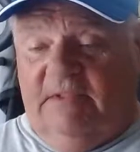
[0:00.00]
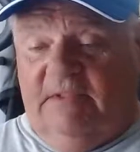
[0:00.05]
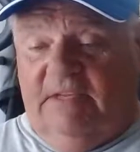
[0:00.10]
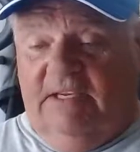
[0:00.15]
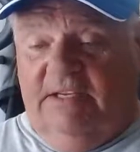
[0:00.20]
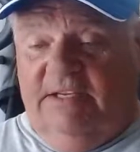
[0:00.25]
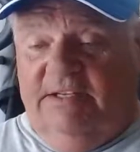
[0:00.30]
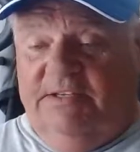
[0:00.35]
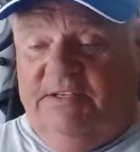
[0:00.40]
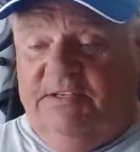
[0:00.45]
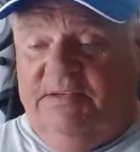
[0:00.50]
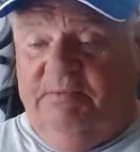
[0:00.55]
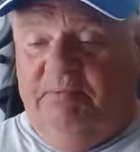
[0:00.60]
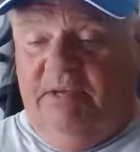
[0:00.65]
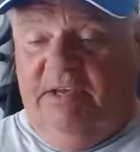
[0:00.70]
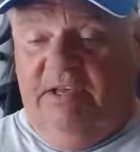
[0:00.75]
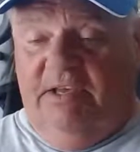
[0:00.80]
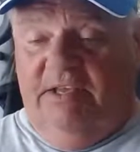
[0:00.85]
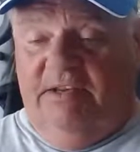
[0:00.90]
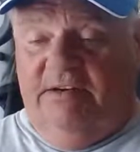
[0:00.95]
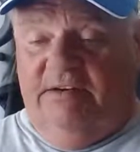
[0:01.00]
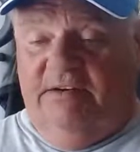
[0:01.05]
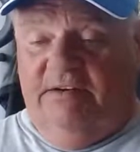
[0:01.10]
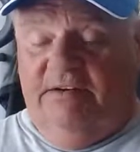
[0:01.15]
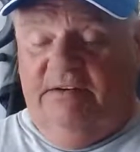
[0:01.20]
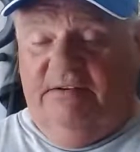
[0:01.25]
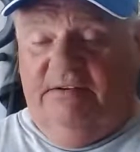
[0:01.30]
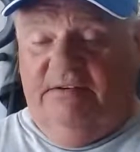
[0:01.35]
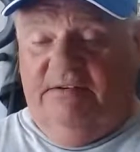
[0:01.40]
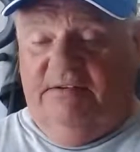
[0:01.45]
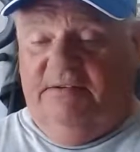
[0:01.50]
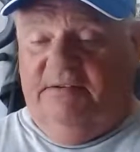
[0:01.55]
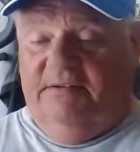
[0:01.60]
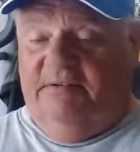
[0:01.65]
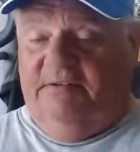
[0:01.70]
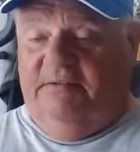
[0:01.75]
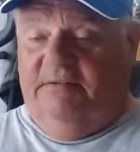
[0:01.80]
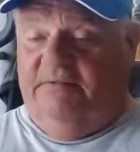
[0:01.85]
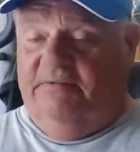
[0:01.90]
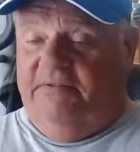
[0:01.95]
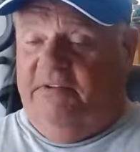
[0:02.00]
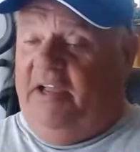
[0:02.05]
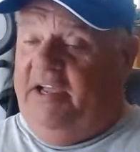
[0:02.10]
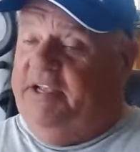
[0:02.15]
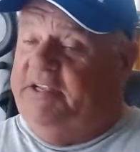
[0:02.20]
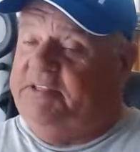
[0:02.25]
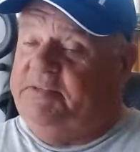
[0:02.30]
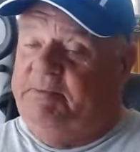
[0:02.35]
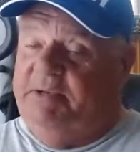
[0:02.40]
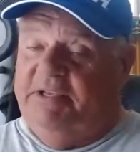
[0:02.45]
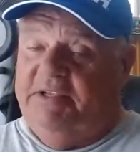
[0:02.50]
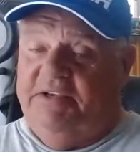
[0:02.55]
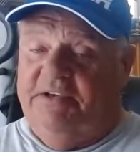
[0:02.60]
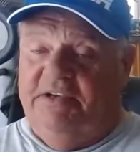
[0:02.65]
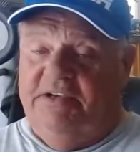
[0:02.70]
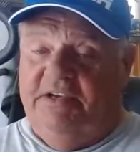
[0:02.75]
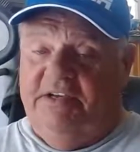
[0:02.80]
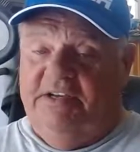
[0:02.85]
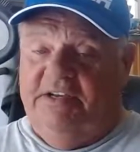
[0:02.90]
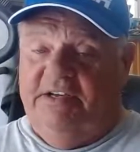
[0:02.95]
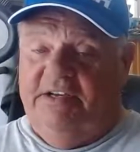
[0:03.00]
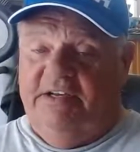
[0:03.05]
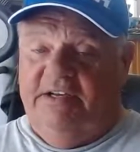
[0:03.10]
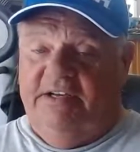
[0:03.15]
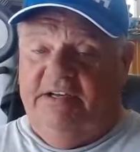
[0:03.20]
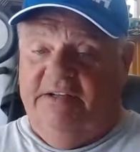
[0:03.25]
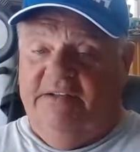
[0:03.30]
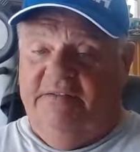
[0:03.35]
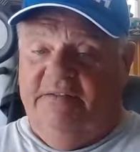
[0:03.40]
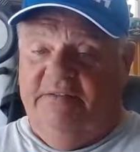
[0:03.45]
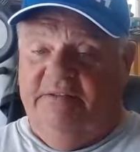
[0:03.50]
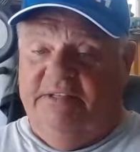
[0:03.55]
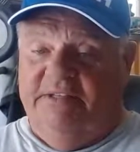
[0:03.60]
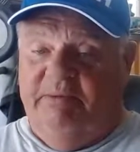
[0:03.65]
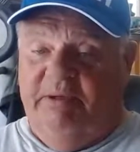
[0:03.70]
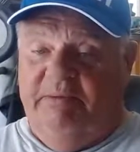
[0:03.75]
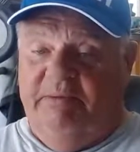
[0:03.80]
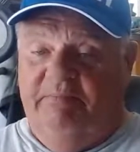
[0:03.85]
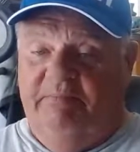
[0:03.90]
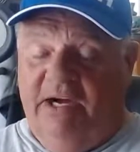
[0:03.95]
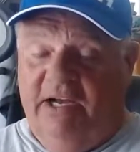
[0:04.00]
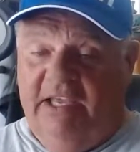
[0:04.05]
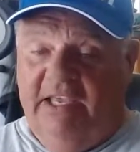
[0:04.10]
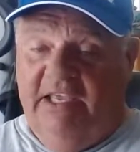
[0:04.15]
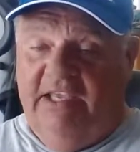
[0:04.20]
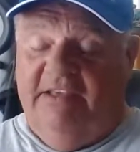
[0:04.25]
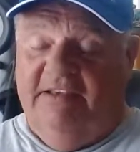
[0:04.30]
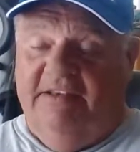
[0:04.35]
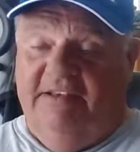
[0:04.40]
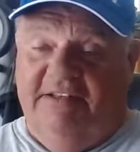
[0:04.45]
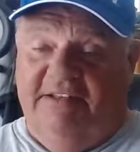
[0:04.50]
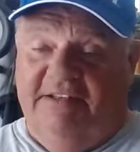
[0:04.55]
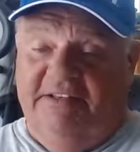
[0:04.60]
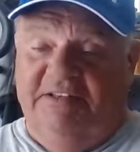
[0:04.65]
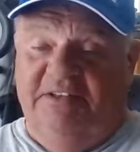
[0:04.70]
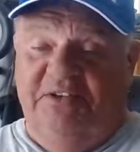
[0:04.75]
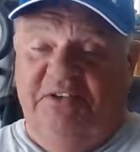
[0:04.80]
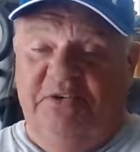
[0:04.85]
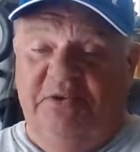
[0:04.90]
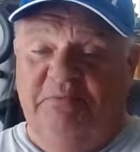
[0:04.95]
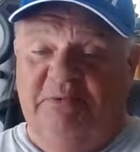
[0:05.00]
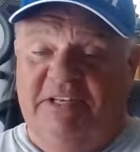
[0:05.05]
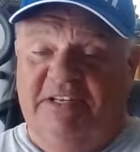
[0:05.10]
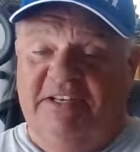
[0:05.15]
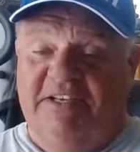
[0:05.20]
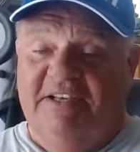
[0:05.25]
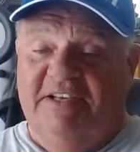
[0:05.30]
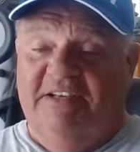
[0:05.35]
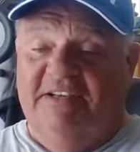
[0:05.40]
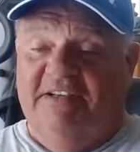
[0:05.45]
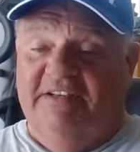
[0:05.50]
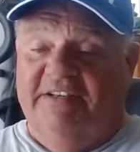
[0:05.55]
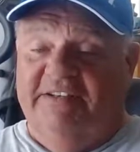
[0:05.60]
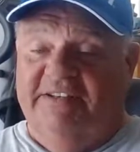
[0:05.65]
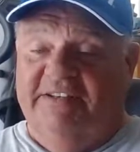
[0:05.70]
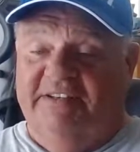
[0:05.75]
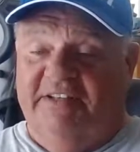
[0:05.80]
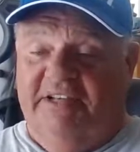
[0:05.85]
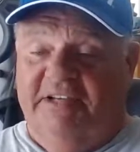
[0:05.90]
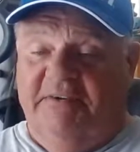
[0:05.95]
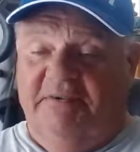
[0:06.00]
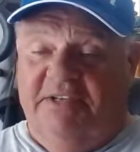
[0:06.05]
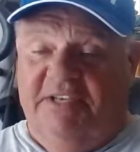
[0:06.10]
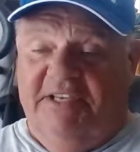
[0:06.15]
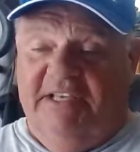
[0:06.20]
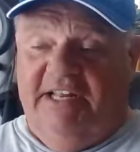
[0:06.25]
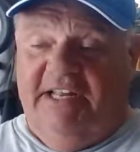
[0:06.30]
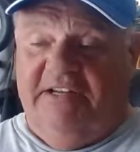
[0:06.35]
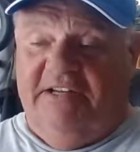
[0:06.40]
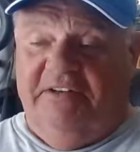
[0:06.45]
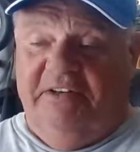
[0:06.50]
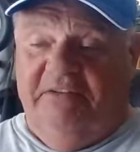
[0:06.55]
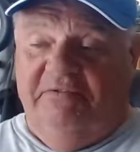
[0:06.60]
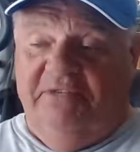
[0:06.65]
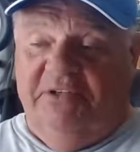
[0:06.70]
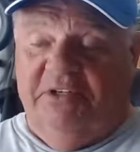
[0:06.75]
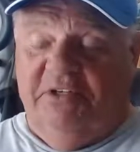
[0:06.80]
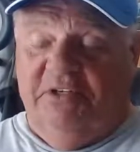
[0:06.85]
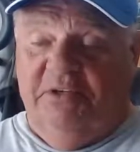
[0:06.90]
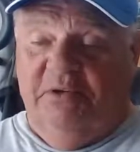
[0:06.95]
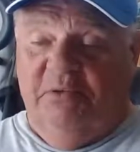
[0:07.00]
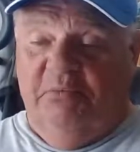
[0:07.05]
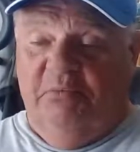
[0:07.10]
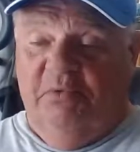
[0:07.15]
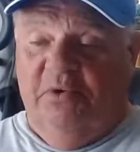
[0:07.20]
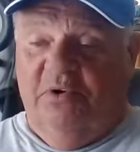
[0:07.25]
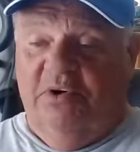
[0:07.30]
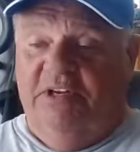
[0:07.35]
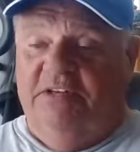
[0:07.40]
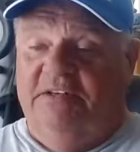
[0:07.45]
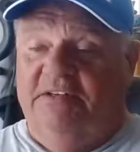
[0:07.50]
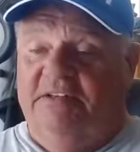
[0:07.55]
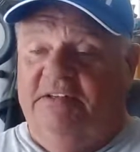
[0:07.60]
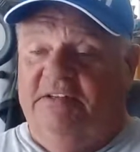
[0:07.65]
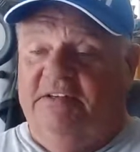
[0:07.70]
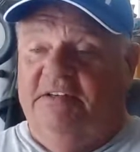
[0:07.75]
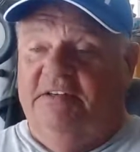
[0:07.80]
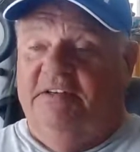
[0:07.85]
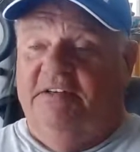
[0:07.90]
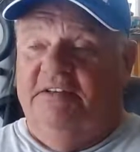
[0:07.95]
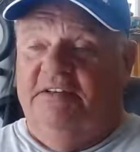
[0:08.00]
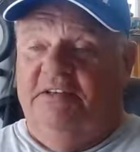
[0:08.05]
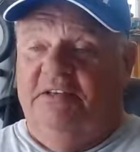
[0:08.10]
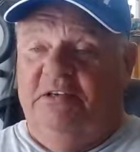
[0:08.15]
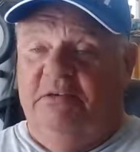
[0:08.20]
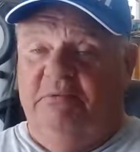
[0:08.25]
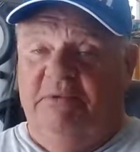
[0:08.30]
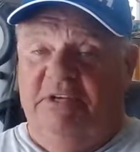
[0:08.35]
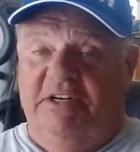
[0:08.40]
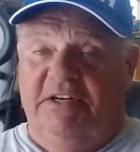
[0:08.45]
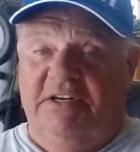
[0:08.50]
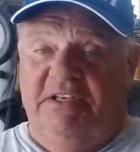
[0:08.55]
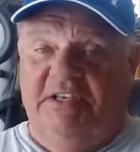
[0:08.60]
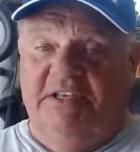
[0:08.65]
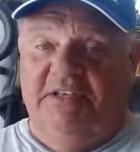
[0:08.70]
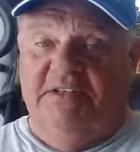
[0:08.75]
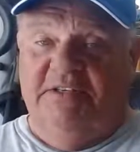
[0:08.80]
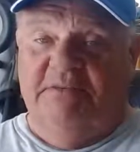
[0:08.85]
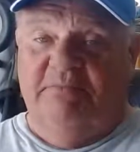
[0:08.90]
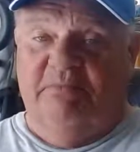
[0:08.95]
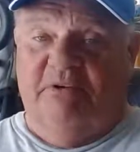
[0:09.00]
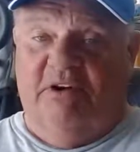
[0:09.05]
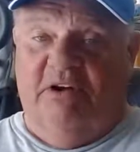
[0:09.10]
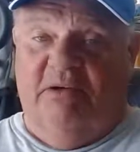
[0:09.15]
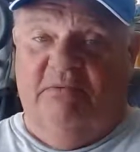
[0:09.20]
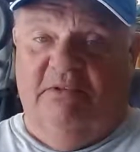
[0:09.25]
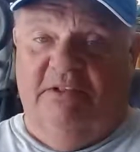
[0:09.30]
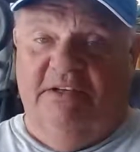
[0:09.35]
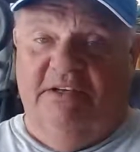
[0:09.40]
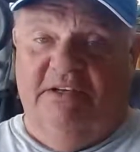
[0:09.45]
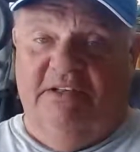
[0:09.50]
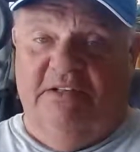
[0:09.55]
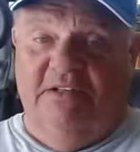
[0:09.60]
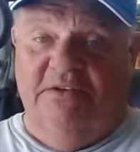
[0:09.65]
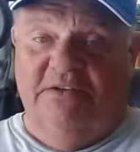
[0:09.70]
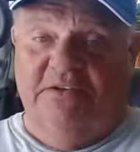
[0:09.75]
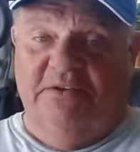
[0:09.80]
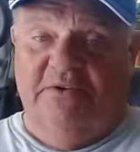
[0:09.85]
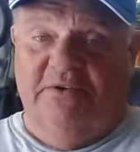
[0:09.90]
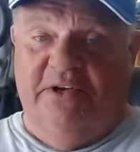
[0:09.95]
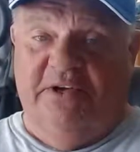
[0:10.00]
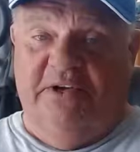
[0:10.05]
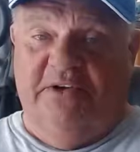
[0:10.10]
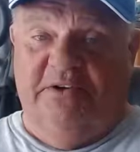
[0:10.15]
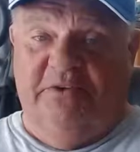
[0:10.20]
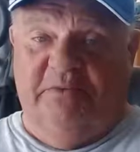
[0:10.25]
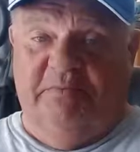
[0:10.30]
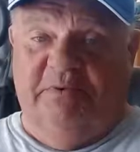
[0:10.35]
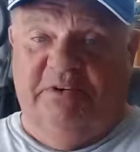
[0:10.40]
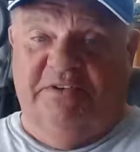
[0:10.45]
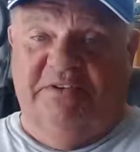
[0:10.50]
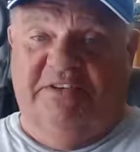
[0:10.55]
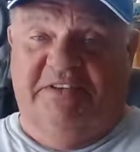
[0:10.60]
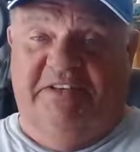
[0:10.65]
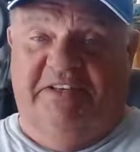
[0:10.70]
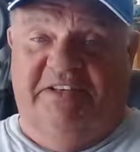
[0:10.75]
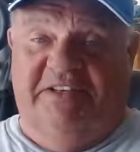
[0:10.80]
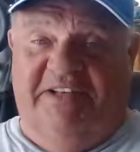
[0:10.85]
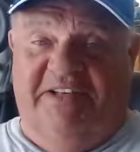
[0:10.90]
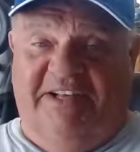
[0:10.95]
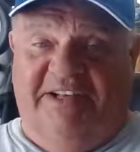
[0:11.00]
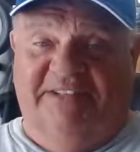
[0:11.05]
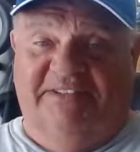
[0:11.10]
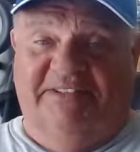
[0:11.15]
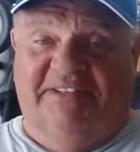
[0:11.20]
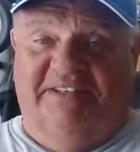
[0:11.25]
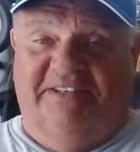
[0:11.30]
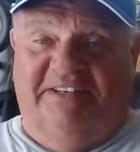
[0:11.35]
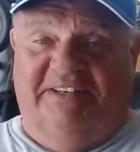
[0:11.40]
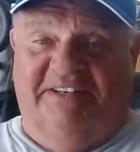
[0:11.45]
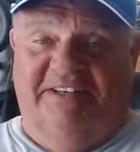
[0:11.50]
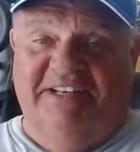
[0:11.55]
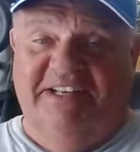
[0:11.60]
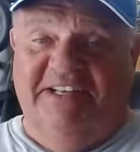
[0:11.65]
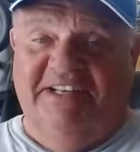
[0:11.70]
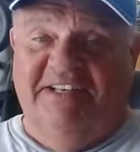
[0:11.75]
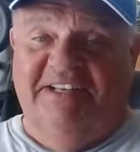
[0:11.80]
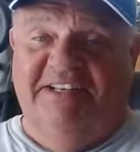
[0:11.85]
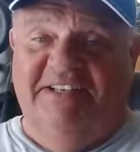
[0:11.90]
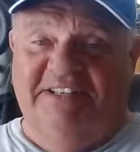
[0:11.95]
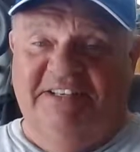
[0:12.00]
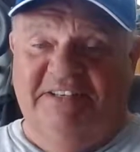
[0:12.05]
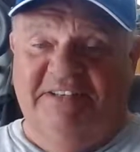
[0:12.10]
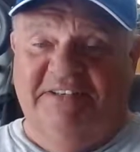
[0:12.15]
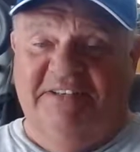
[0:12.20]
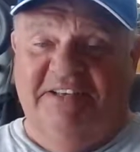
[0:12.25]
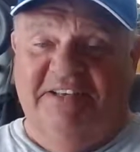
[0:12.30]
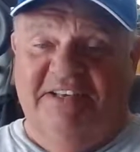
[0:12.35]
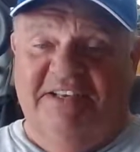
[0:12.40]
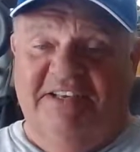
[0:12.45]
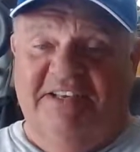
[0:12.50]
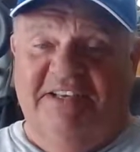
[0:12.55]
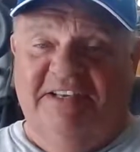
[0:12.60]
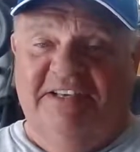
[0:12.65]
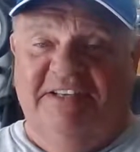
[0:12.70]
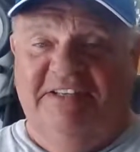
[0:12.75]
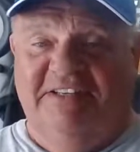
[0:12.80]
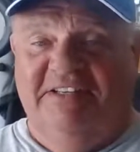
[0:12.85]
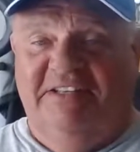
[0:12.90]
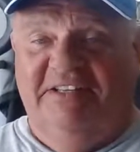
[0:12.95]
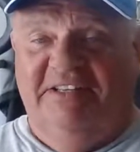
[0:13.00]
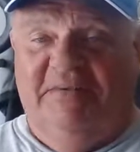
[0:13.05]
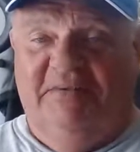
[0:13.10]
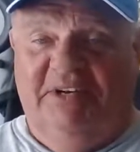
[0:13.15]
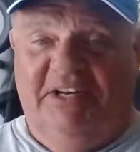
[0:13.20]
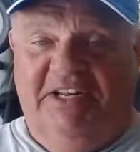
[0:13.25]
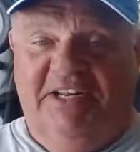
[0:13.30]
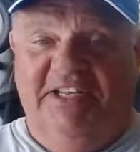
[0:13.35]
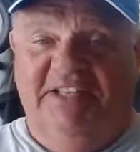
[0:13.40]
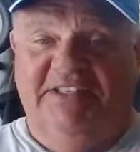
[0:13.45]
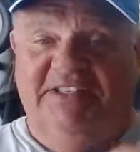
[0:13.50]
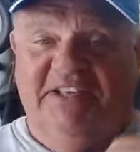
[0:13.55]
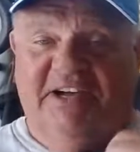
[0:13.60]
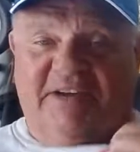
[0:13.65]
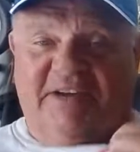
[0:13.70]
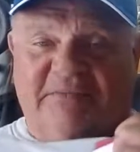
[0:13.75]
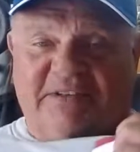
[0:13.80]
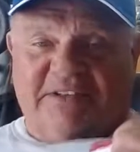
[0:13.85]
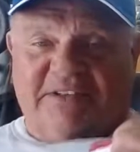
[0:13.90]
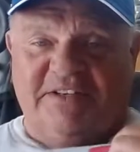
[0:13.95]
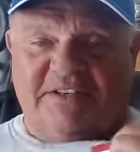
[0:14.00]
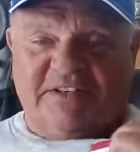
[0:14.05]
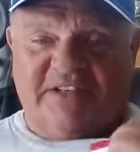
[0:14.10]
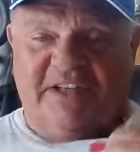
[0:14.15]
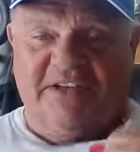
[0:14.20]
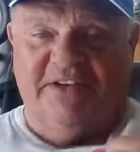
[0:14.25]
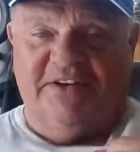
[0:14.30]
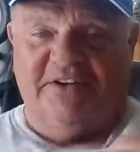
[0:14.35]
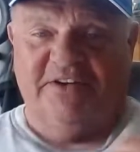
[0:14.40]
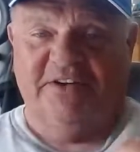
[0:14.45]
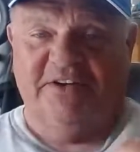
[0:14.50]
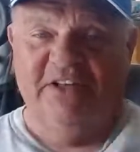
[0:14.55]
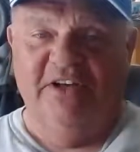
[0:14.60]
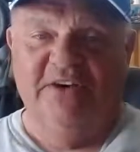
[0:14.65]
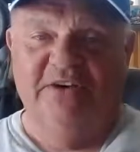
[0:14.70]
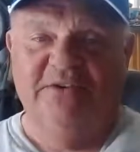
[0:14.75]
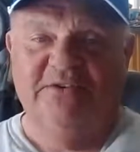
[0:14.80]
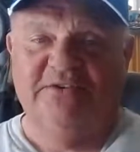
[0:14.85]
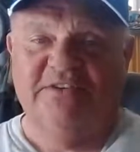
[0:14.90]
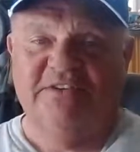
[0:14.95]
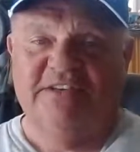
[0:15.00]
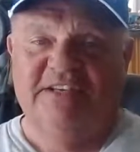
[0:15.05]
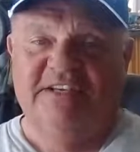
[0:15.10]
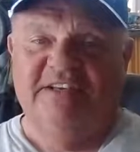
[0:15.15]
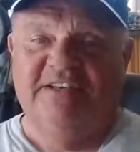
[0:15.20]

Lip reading: It's just been flying's been good. It's been buggy and humid. It's like when you get out on the field in the morning, the humidity is probably close to 100% out there. It just, and then when it heats up, it's just like your clothes.